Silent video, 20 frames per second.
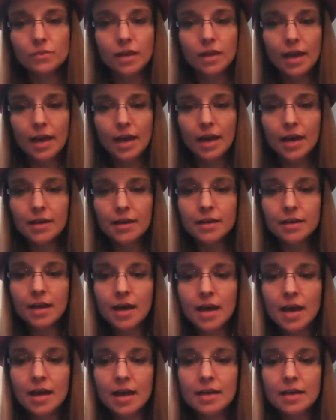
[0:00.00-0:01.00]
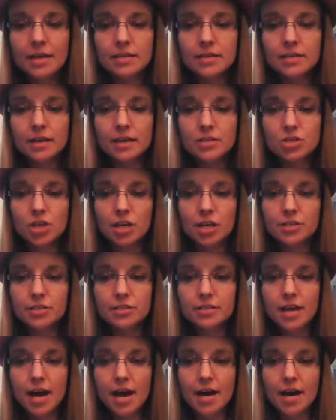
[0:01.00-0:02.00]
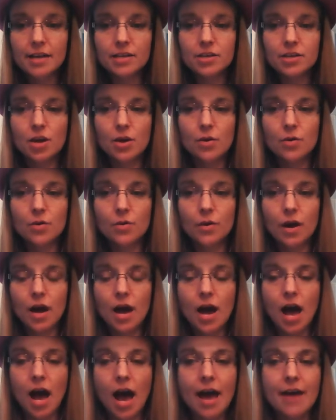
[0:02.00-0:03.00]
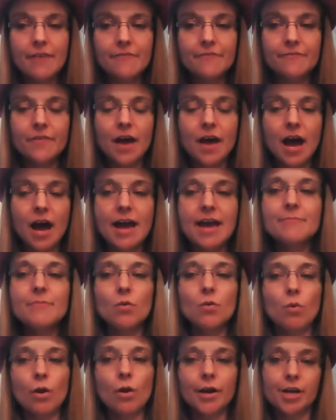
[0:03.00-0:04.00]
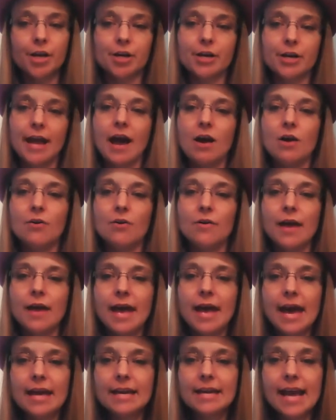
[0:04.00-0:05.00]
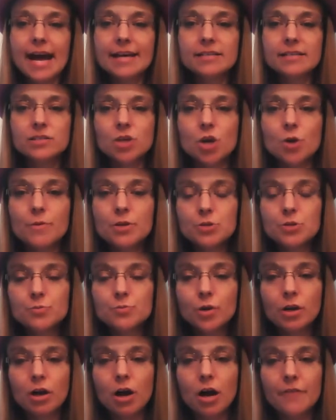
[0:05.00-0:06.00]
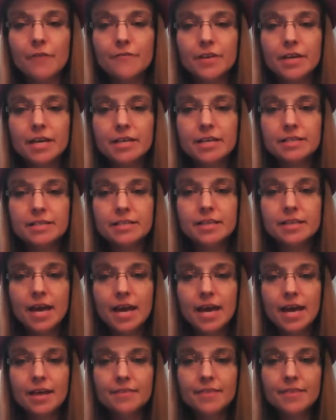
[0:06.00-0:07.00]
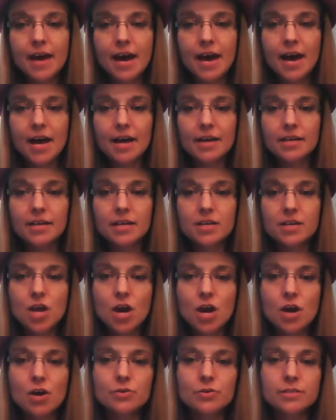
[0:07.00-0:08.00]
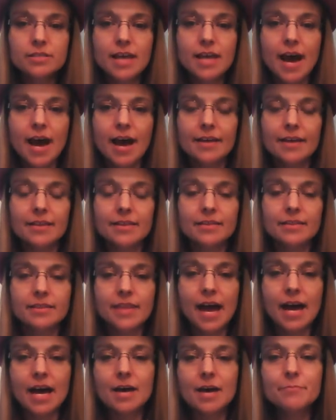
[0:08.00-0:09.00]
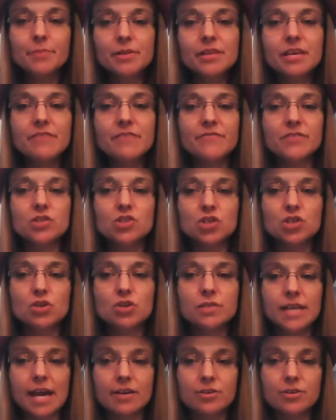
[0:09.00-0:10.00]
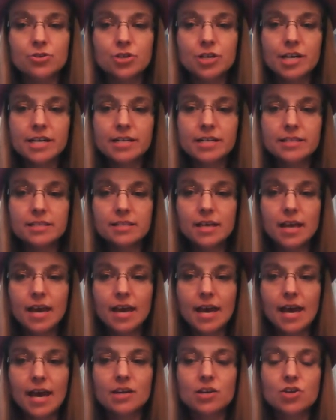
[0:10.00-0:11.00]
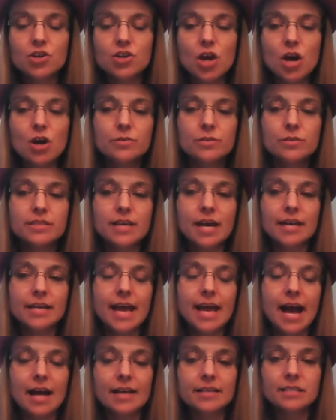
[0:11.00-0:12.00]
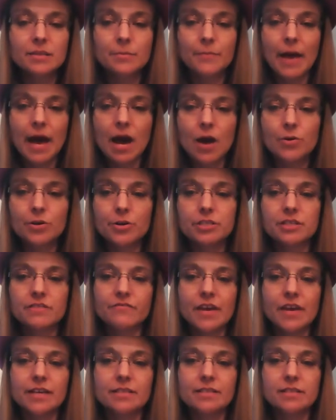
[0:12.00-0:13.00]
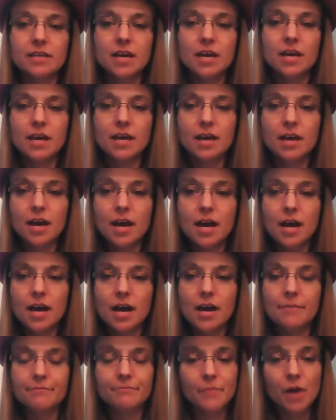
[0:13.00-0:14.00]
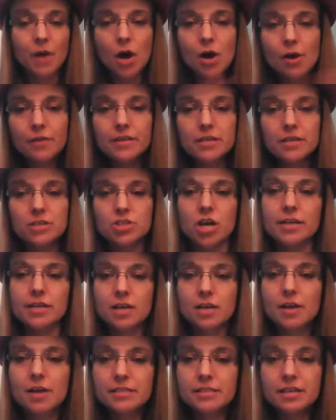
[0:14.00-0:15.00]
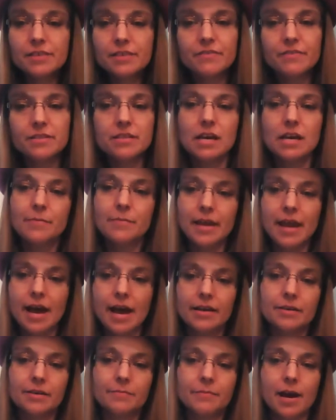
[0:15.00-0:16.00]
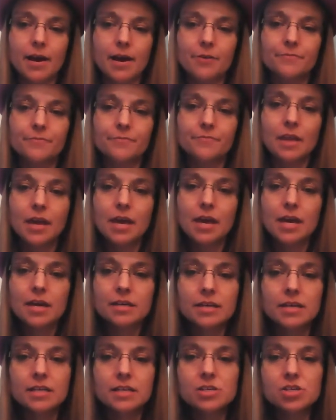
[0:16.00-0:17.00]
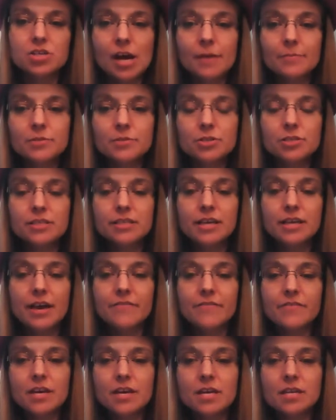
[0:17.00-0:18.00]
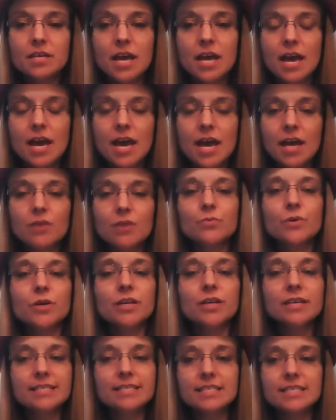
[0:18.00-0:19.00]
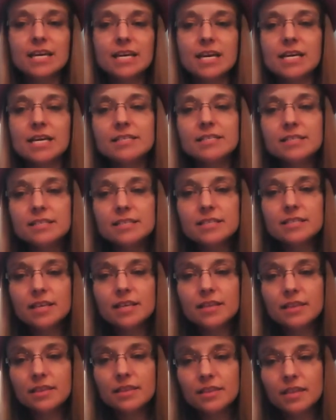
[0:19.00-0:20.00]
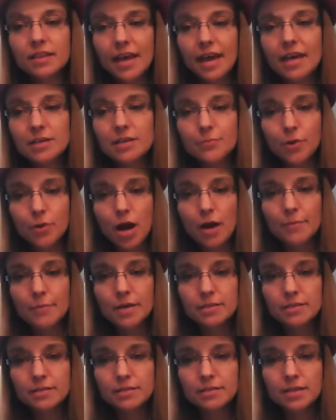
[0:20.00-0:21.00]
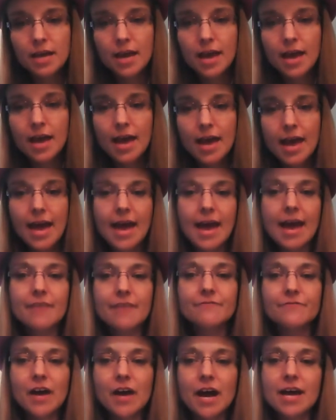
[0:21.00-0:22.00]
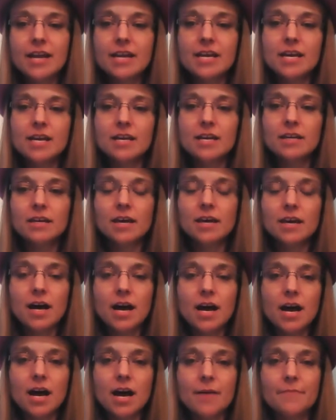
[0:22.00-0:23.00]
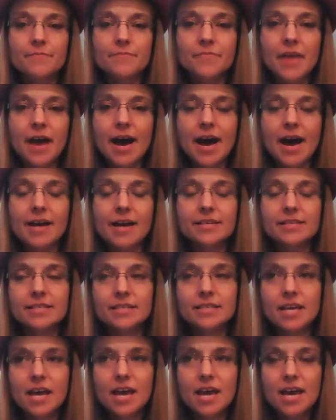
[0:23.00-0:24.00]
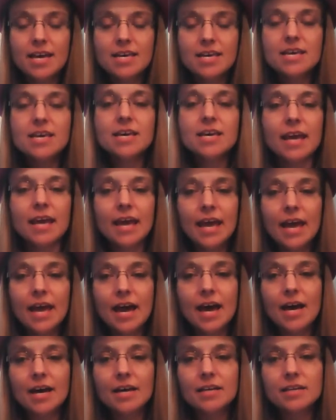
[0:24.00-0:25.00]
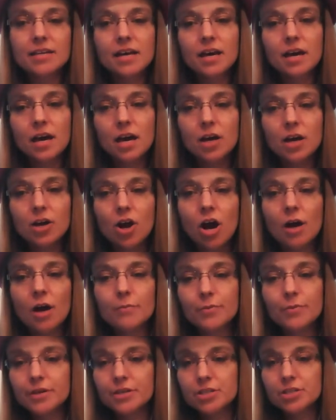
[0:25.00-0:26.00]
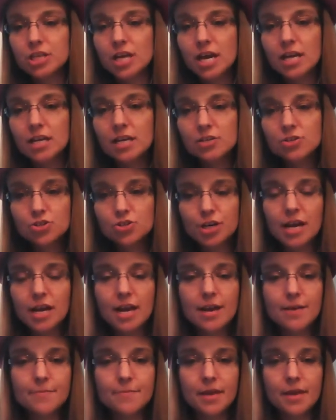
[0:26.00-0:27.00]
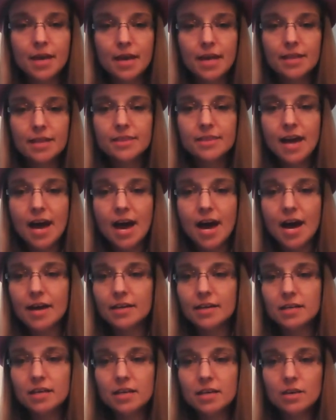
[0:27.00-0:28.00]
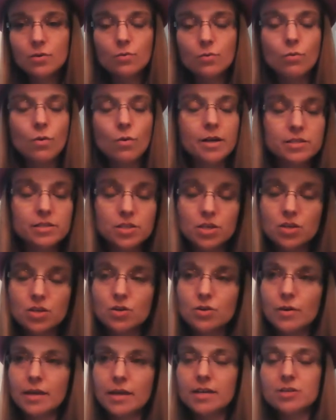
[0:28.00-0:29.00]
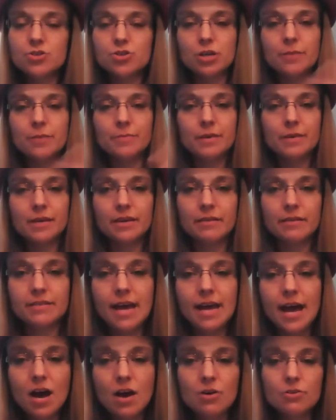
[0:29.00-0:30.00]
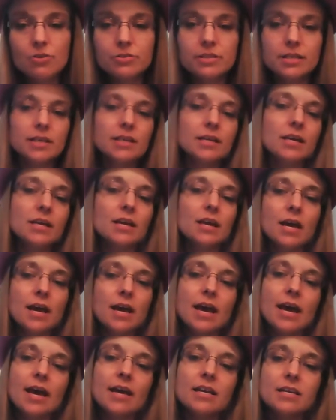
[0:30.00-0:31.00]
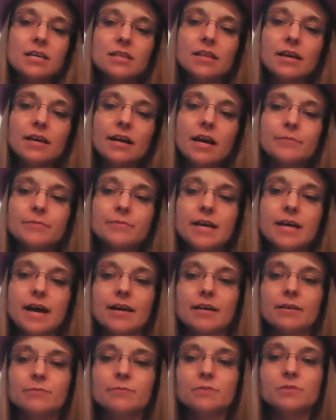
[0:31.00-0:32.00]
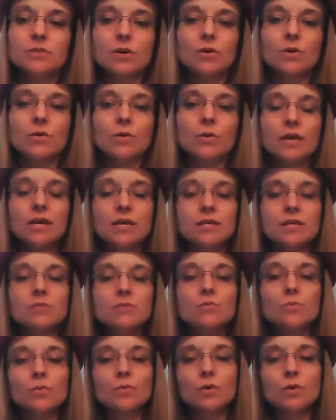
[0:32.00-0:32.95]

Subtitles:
And he shares that, I am a warrior now, and he has so much more confidence that he knows that unbelief is too dangerous, and he knows that he has the power to face all these giants, all this stuff that's coming at him now. And in chapter 7, he really sees the land of promise and finding that he can accomplish any dream that he wants to, any dream he gives out, anything that comes at him. So he